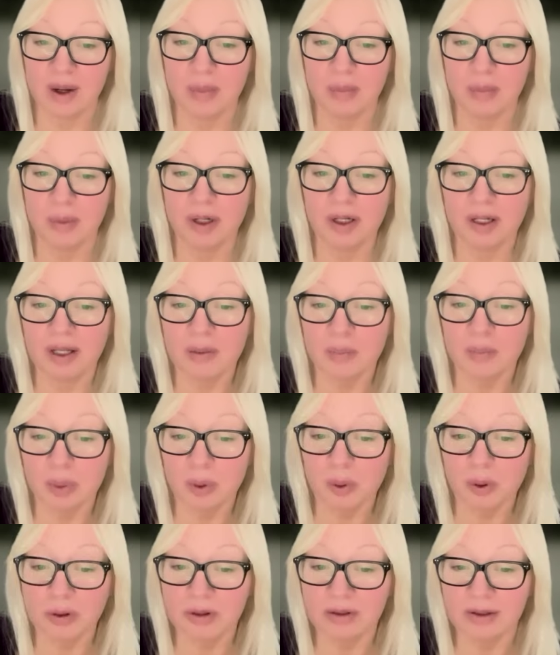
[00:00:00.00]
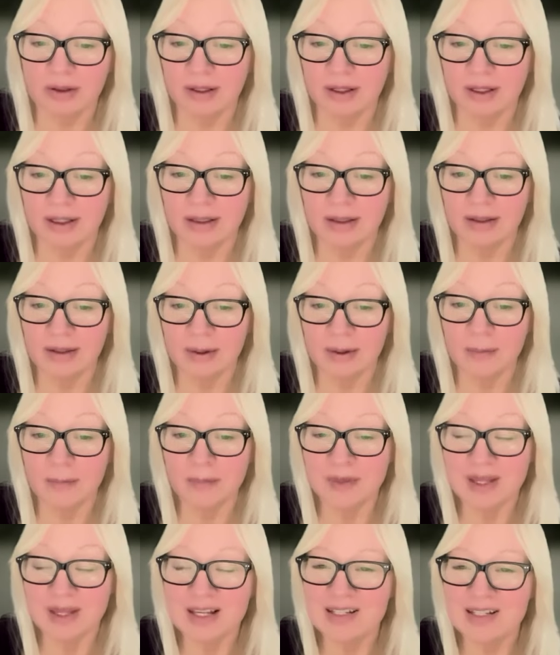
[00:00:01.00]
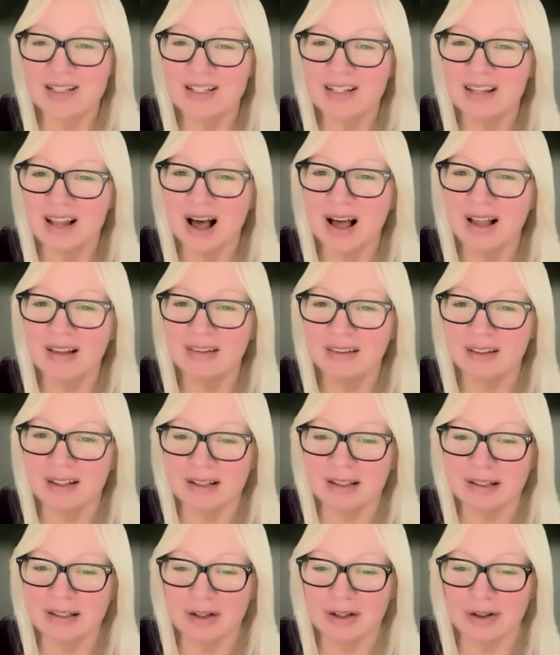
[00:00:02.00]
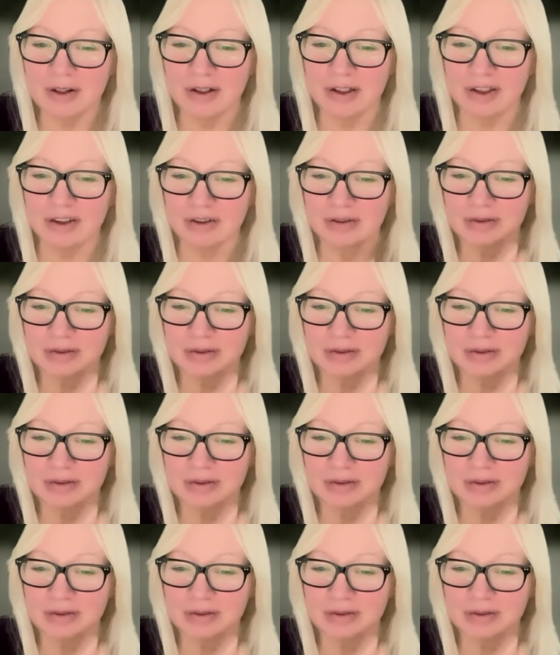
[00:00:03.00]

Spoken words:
But importantly, it's not linear.